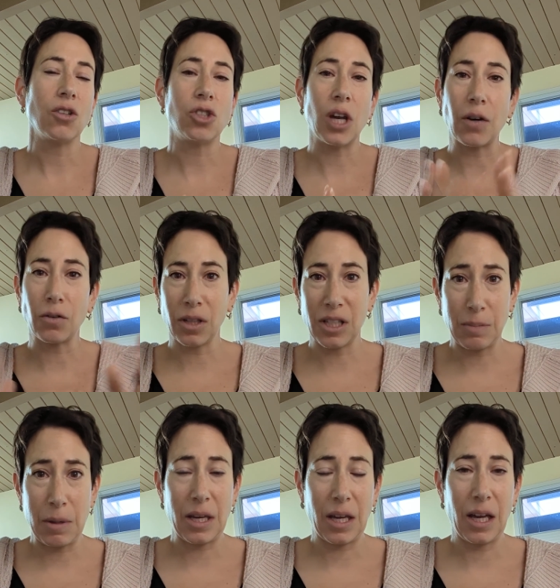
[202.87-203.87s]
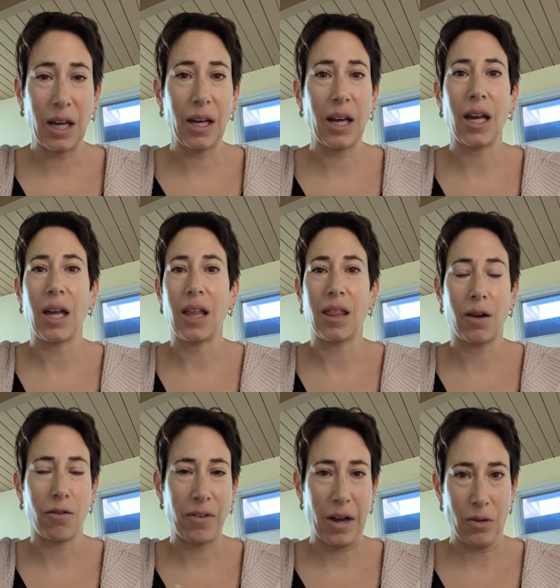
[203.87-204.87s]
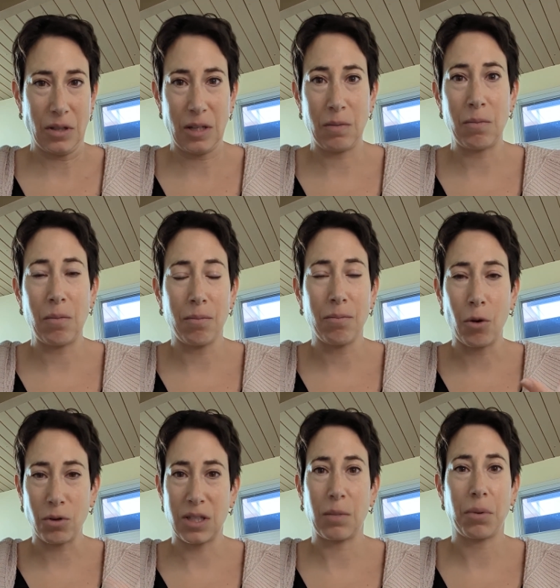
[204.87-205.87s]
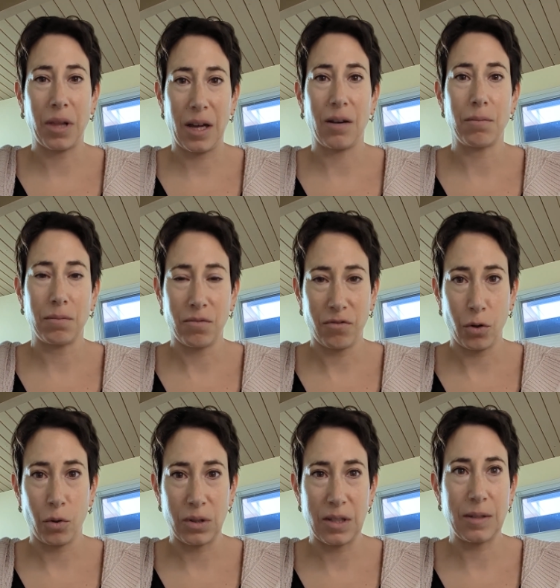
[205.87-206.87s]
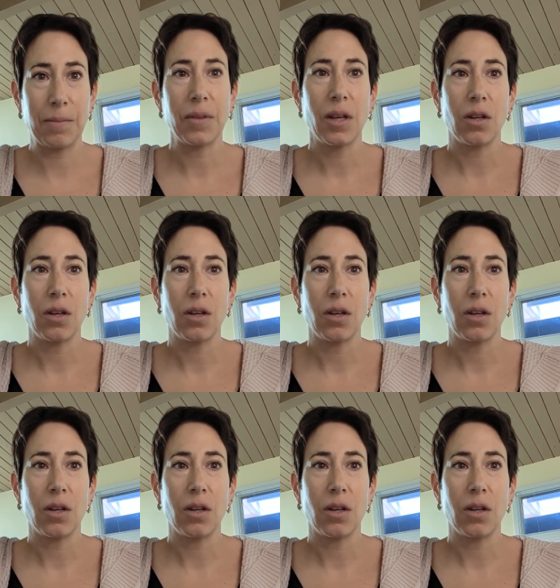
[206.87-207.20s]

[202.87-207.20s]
generally speaking, they're found in most plant foods.